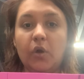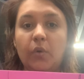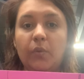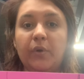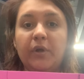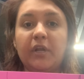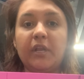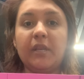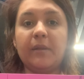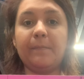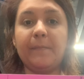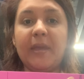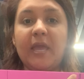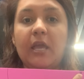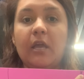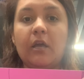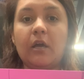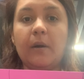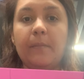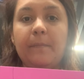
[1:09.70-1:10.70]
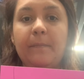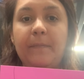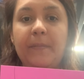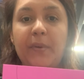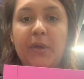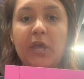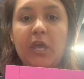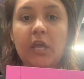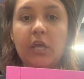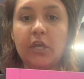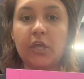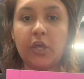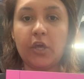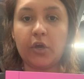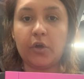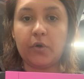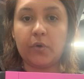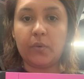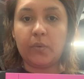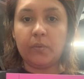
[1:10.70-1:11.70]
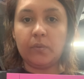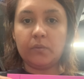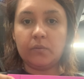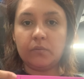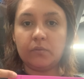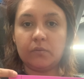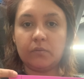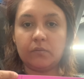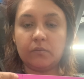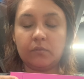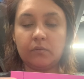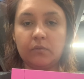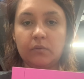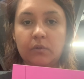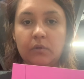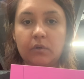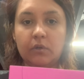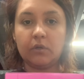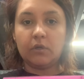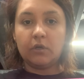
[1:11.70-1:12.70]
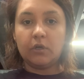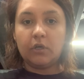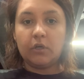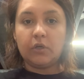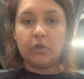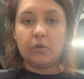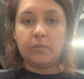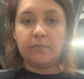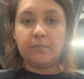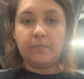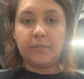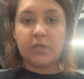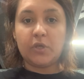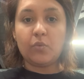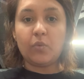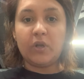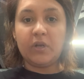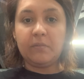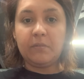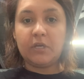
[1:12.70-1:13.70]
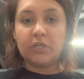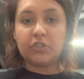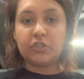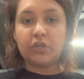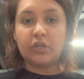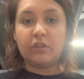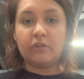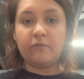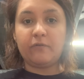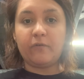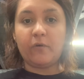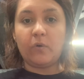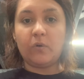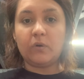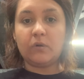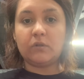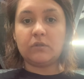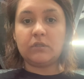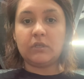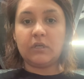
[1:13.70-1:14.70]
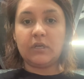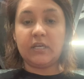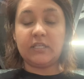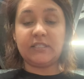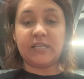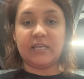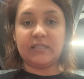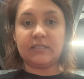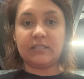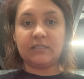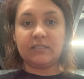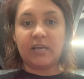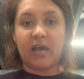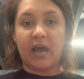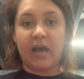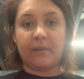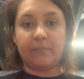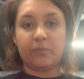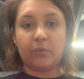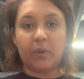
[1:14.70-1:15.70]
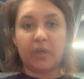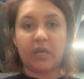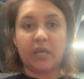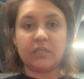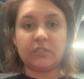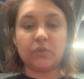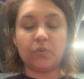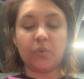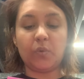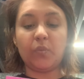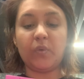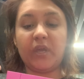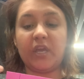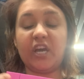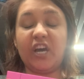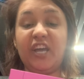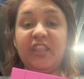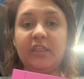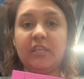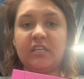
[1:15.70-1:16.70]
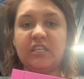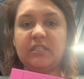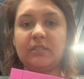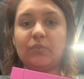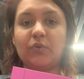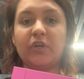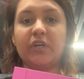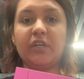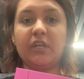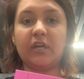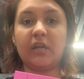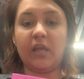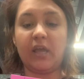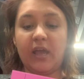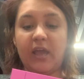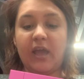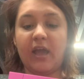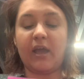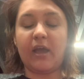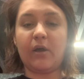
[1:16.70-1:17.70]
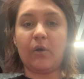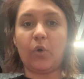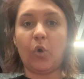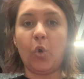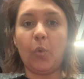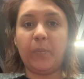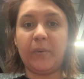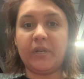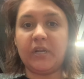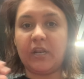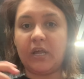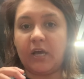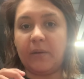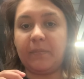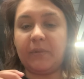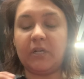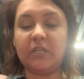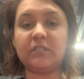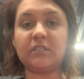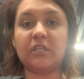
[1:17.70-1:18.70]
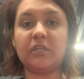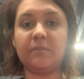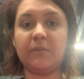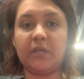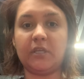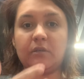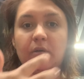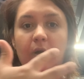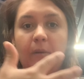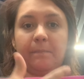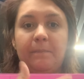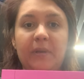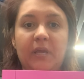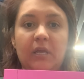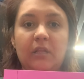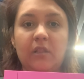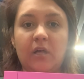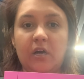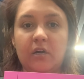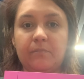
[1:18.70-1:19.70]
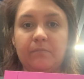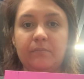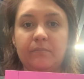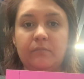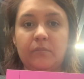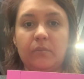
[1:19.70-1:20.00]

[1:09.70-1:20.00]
We're gonna make a big U, but you wanna make sure the fold is at the top, okay? So when we cut this, we're gonna open it up and it's gonna be a big, long,